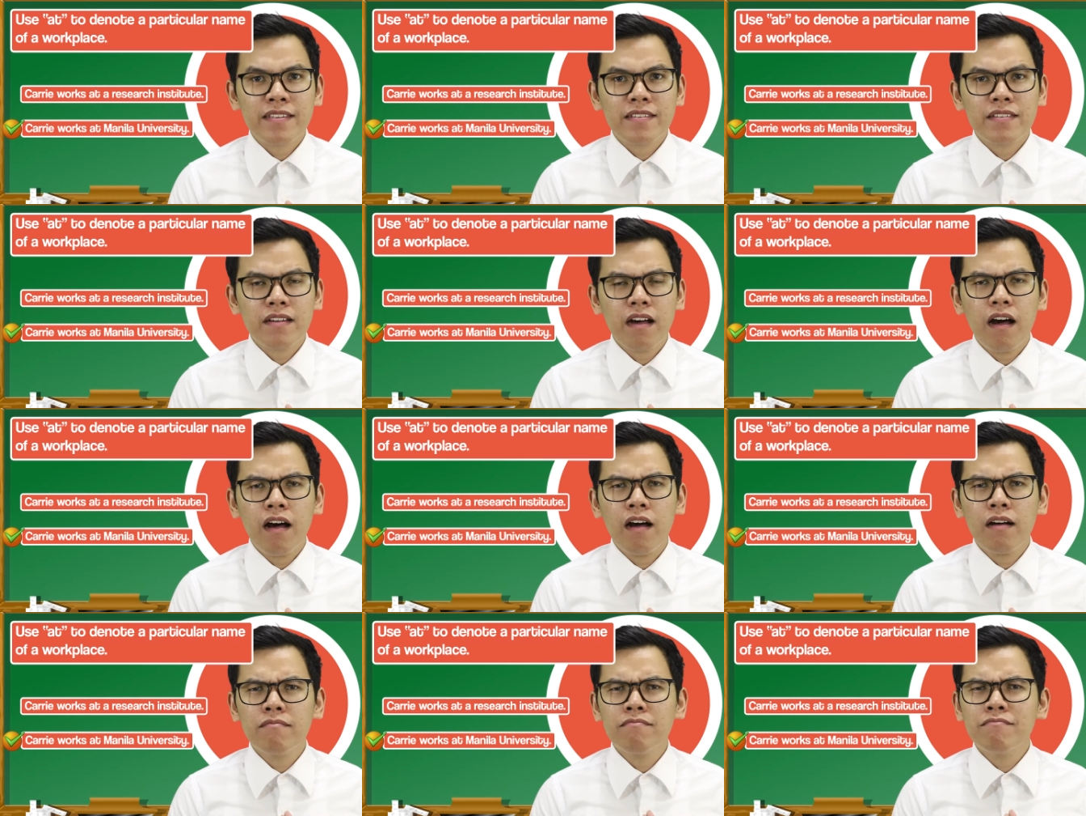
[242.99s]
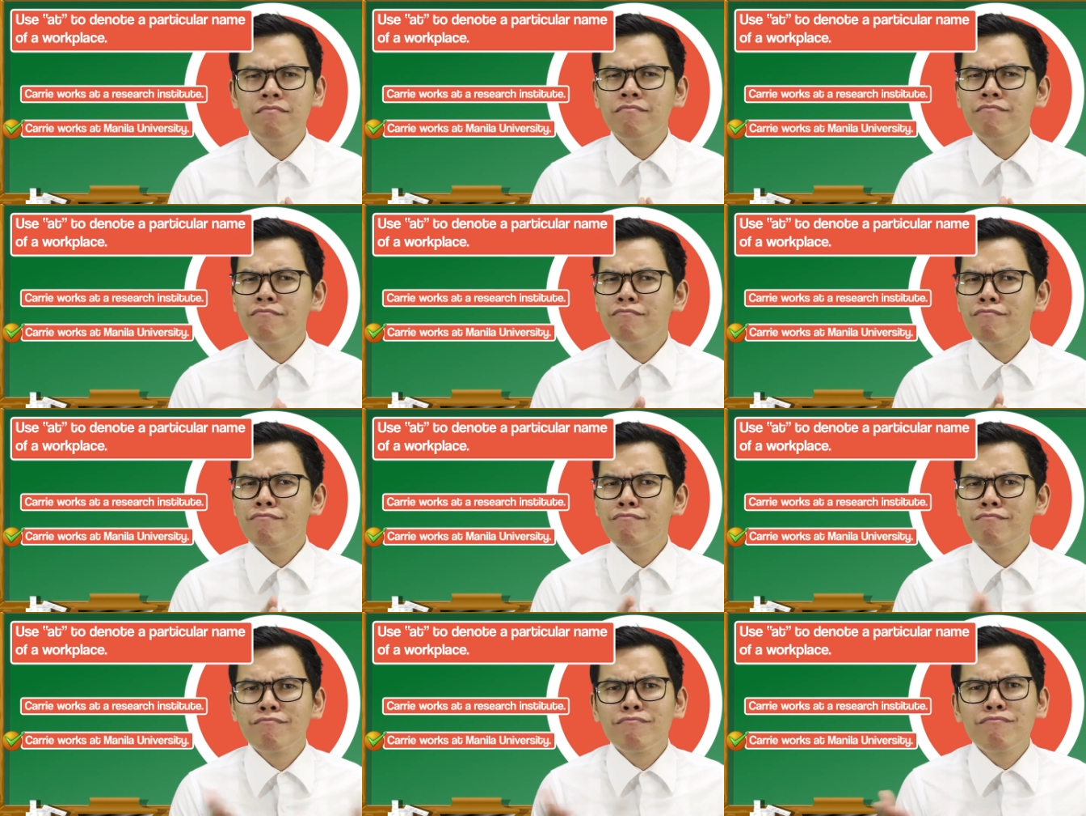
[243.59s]
Um,
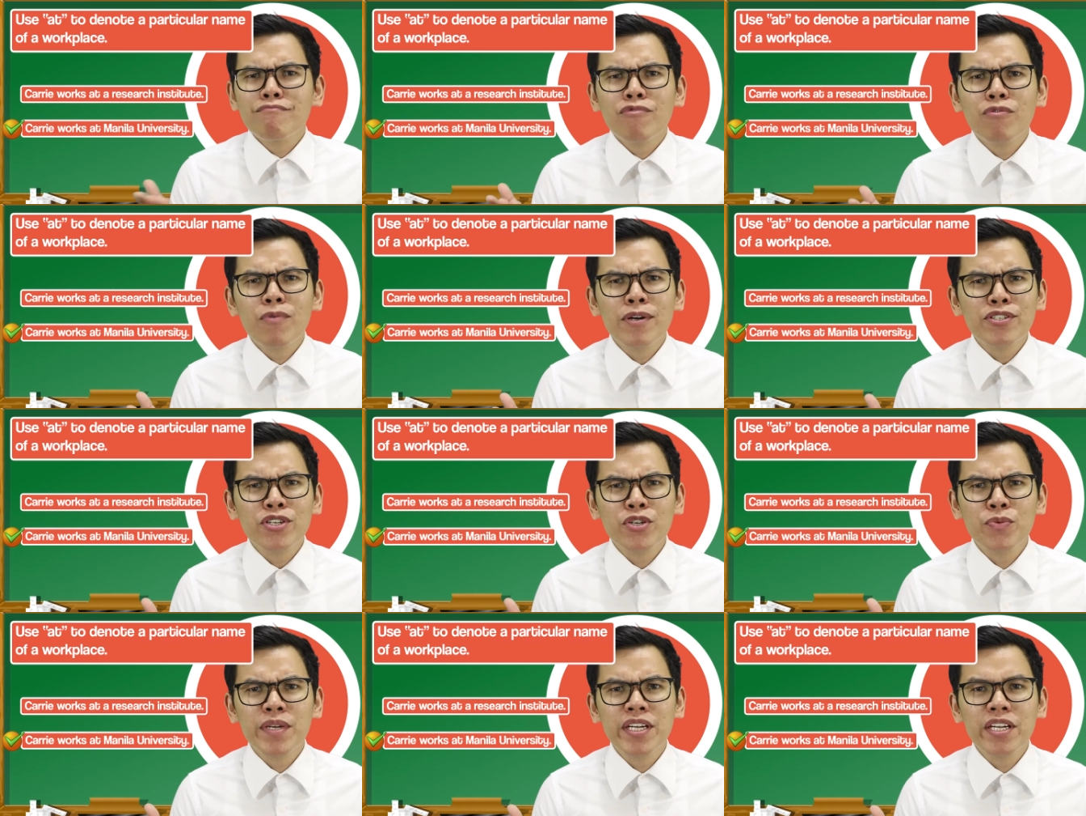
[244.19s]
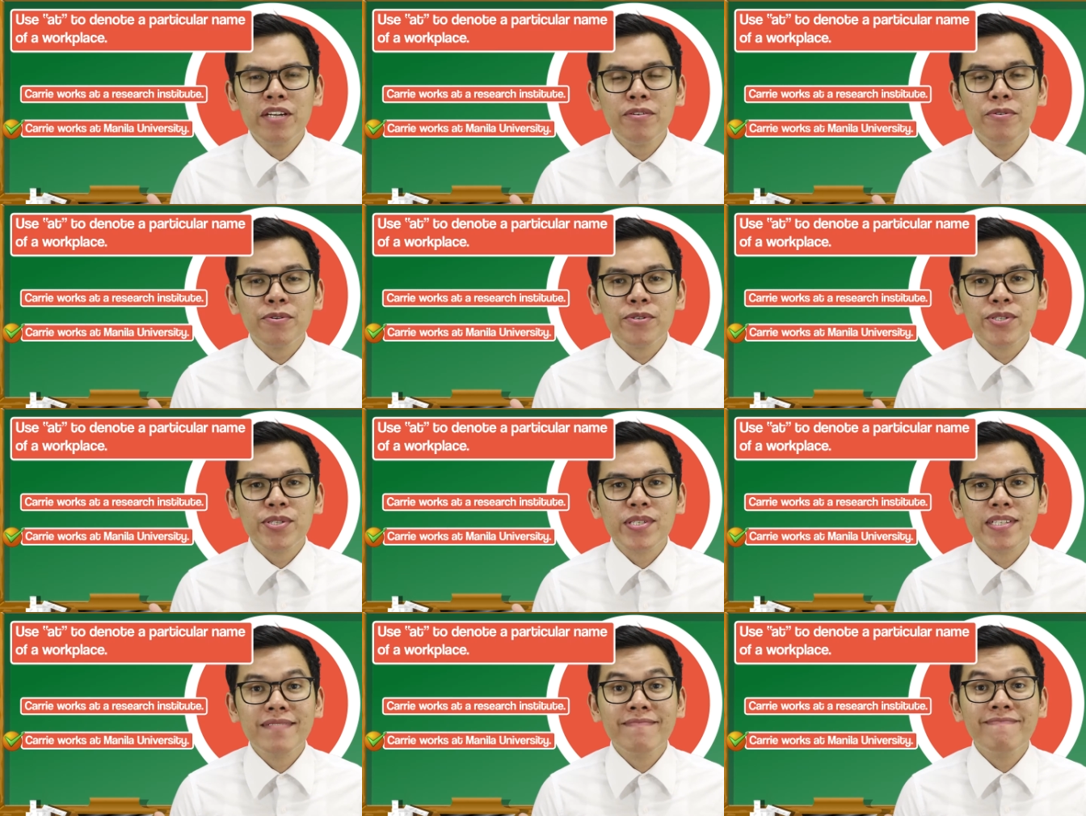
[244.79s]
what should we use?
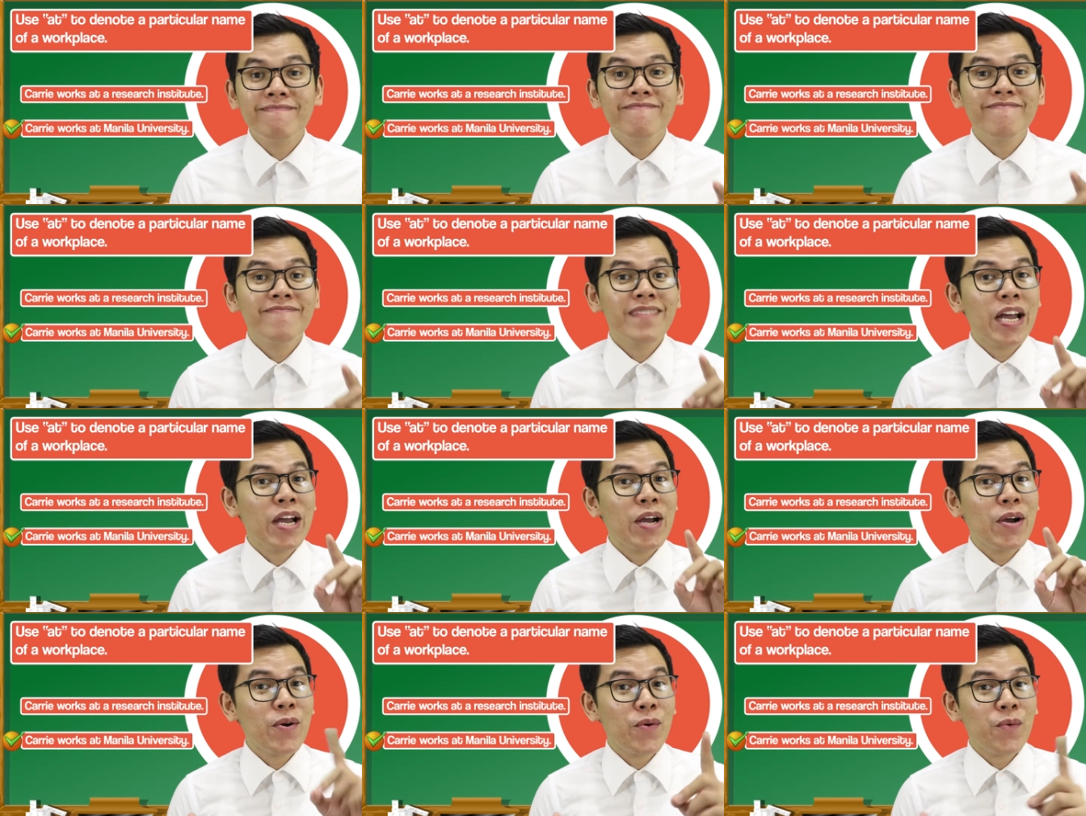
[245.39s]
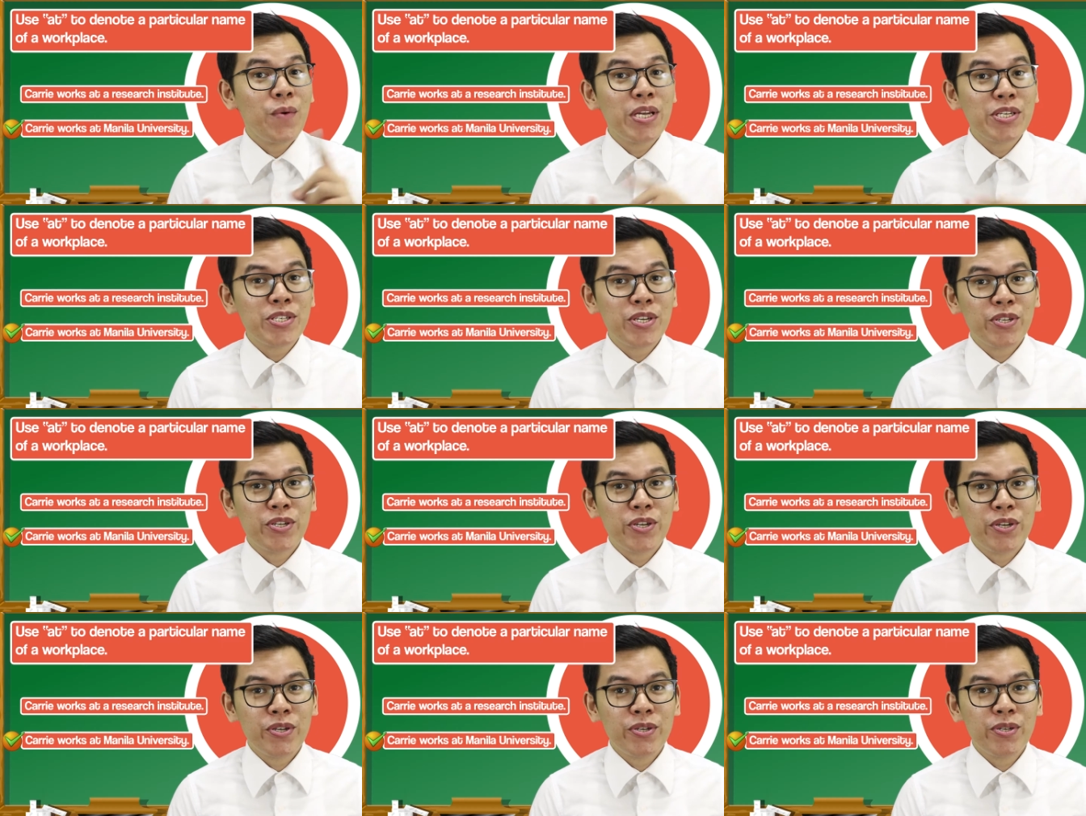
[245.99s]
We should
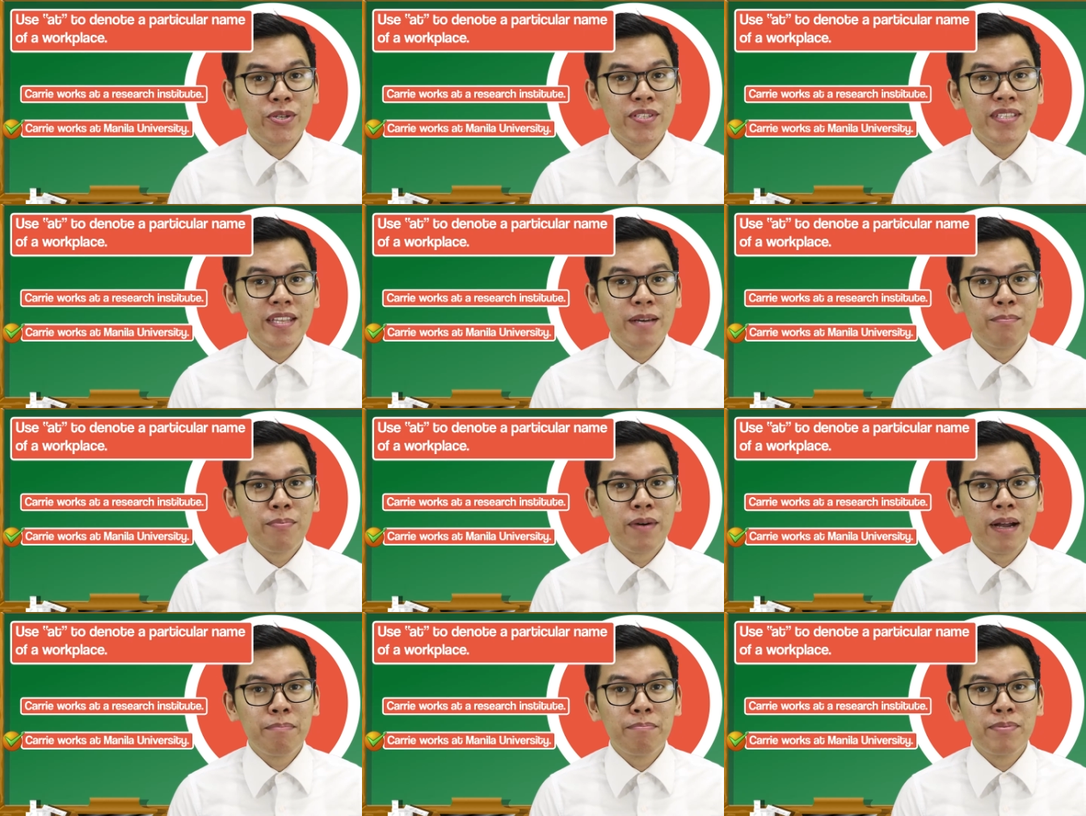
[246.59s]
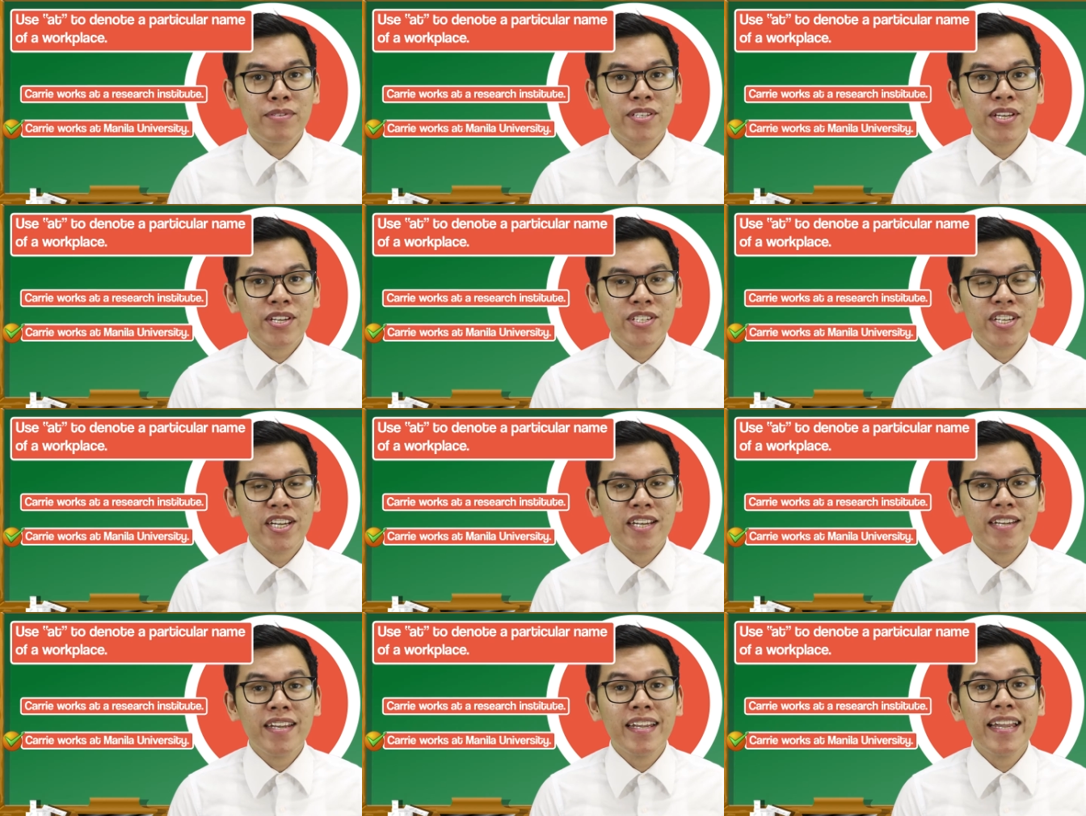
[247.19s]
use the
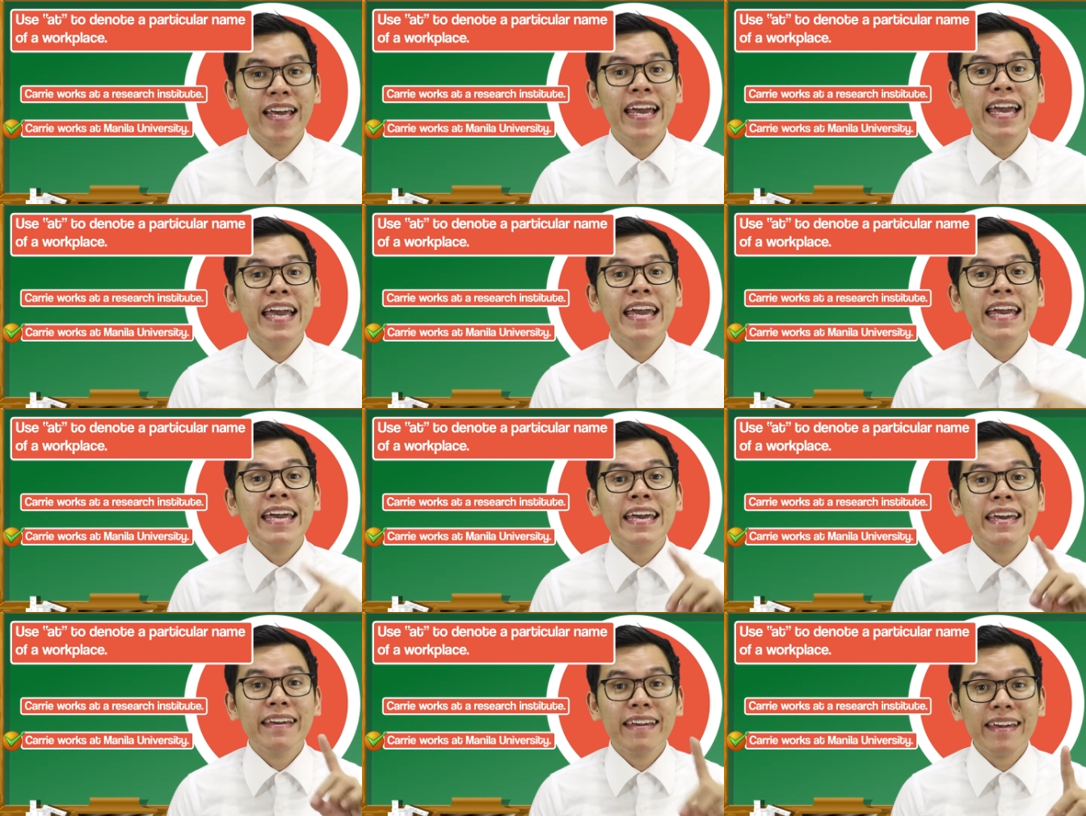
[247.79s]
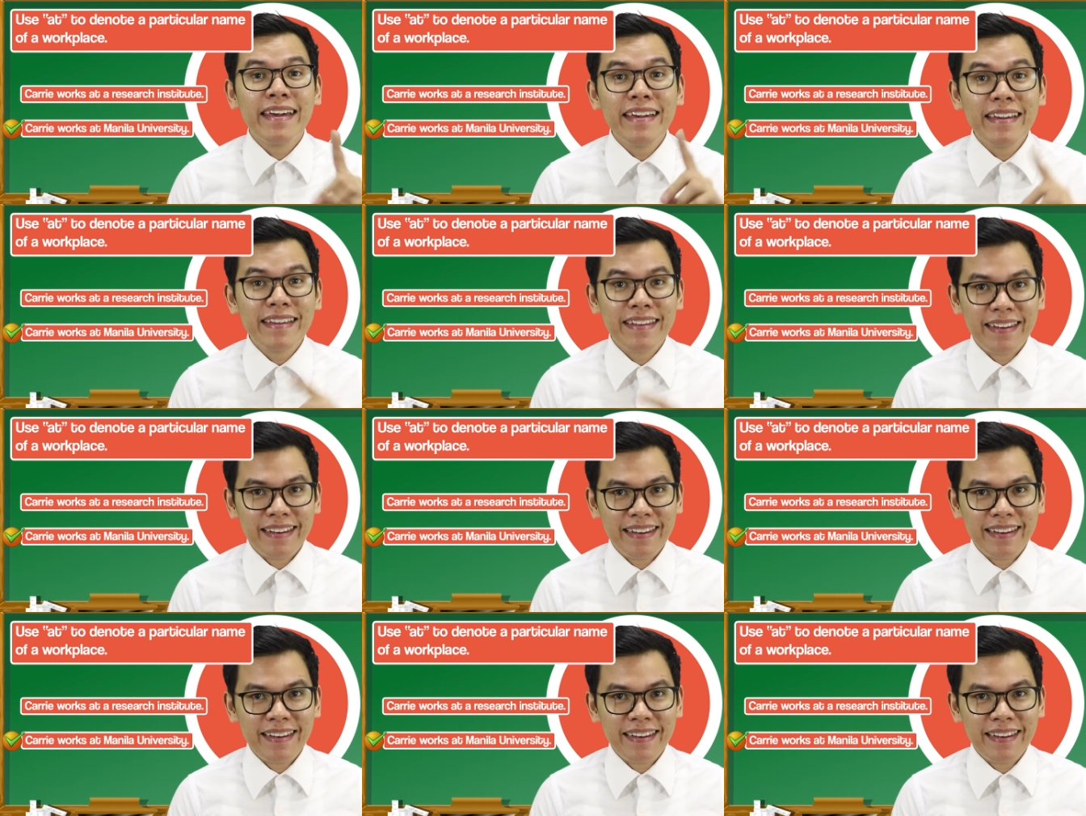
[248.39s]
preposition in.